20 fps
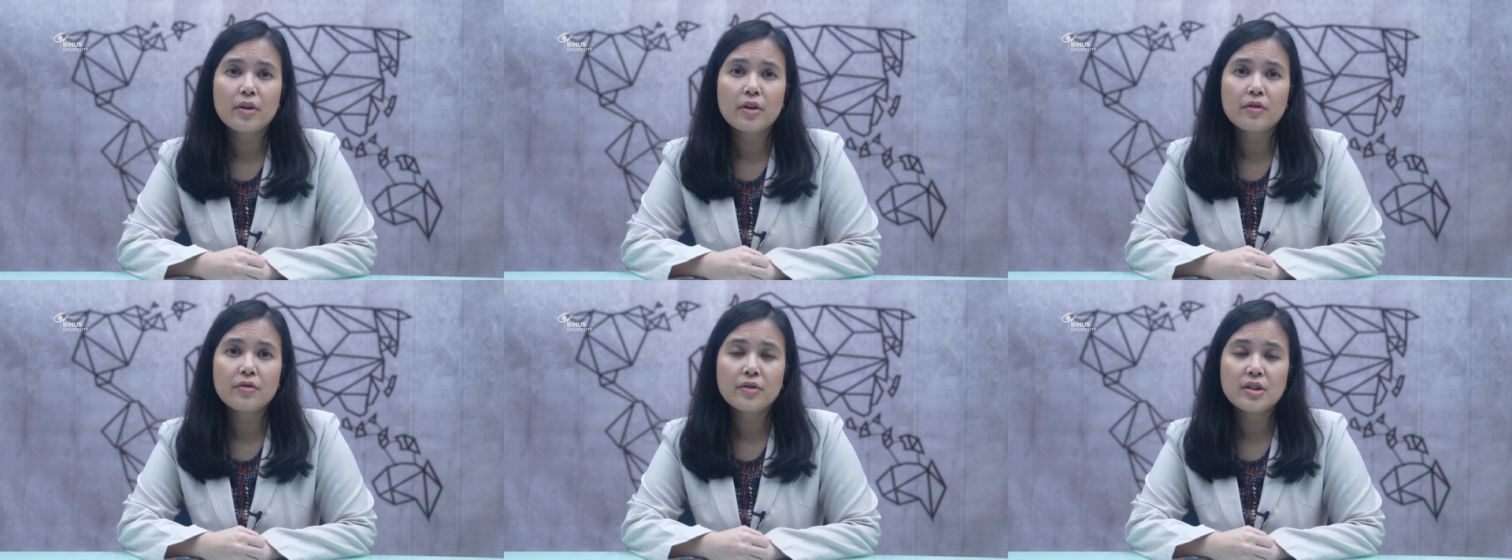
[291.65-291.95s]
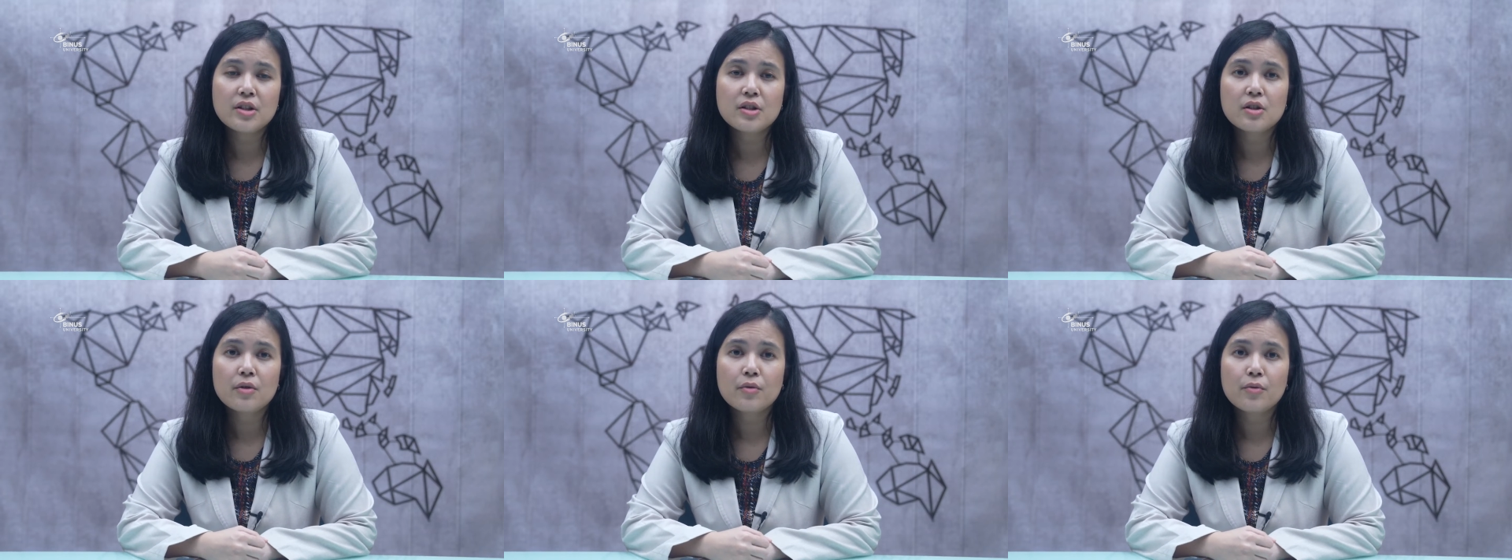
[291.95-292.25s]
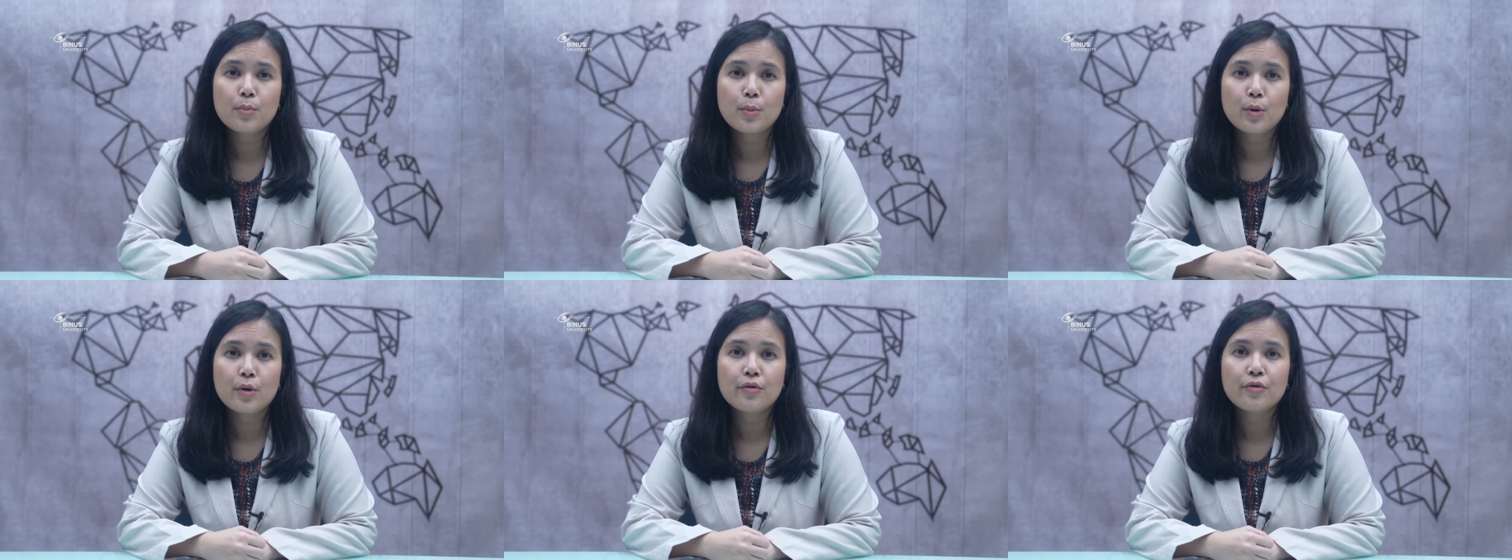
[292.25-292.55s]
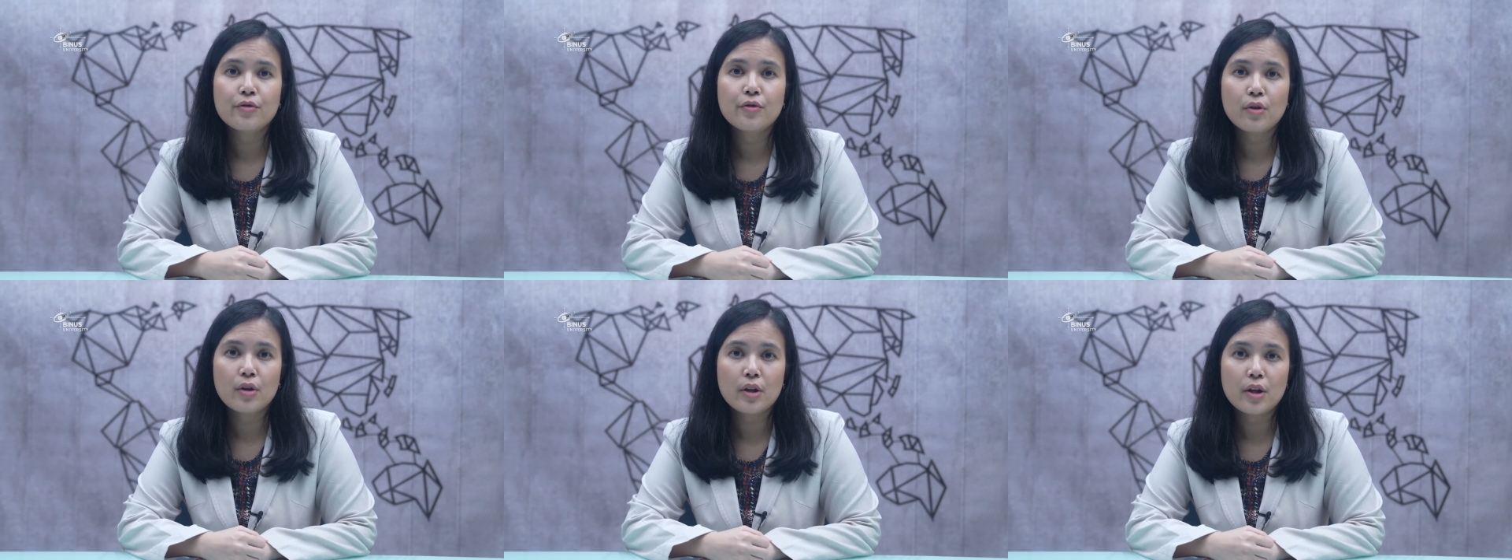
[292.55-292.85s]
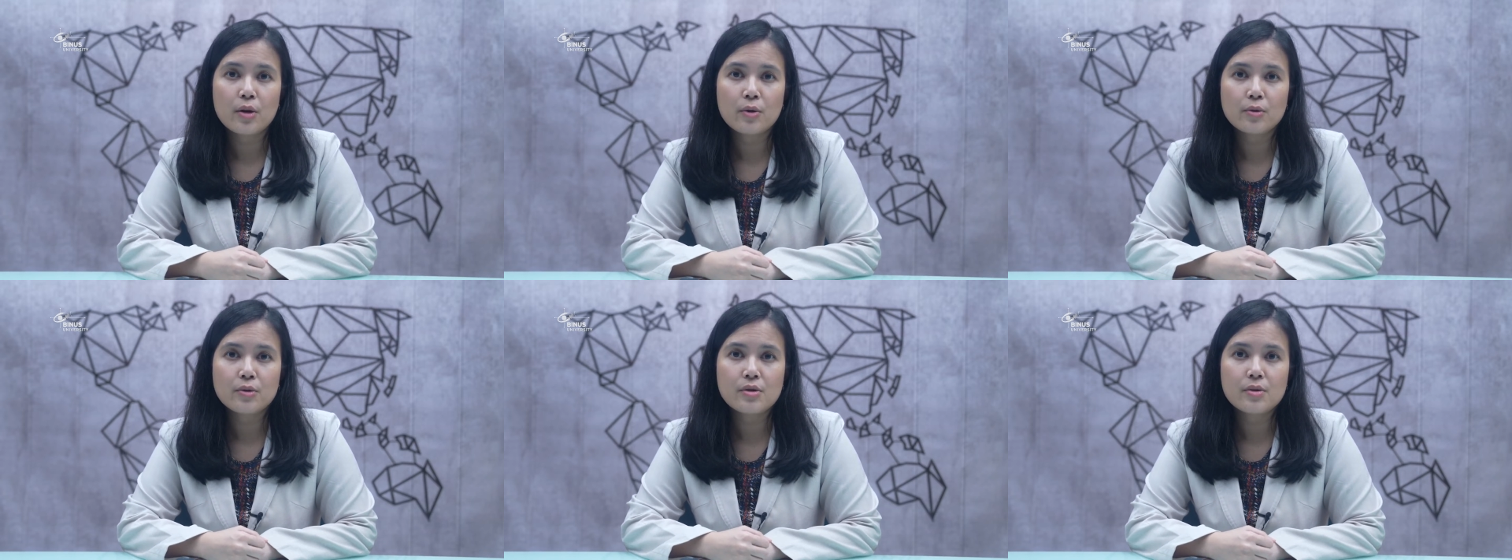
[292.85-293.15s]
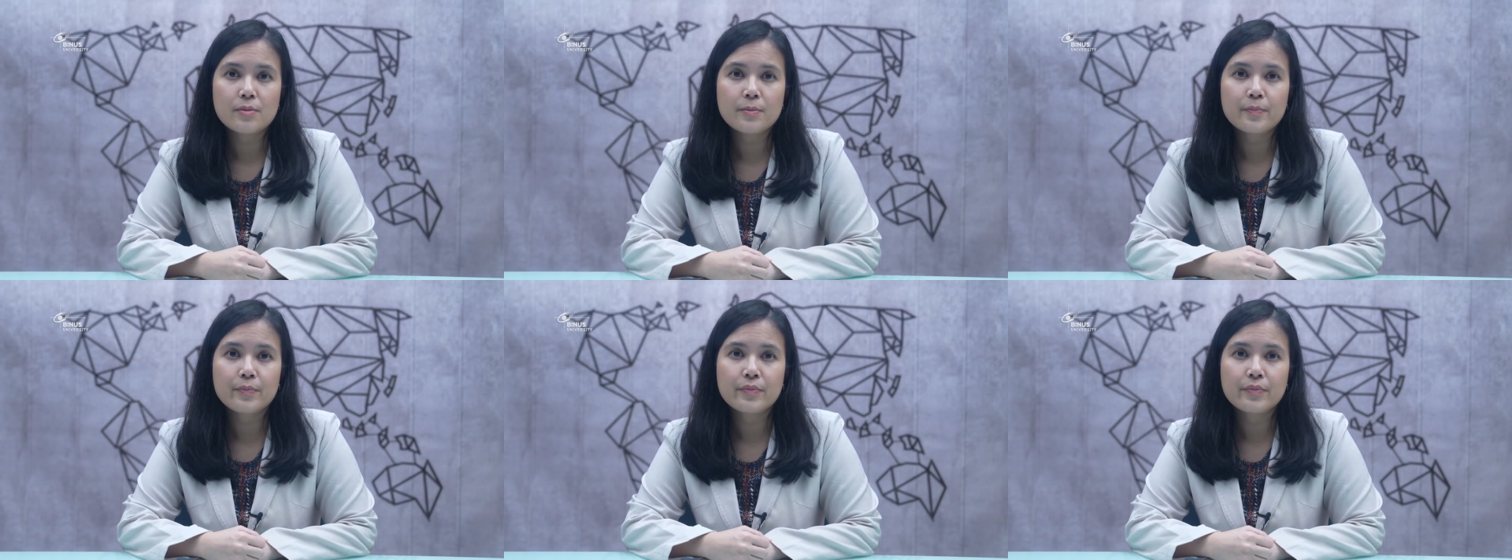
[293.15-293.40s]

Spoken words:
efficient portfolios.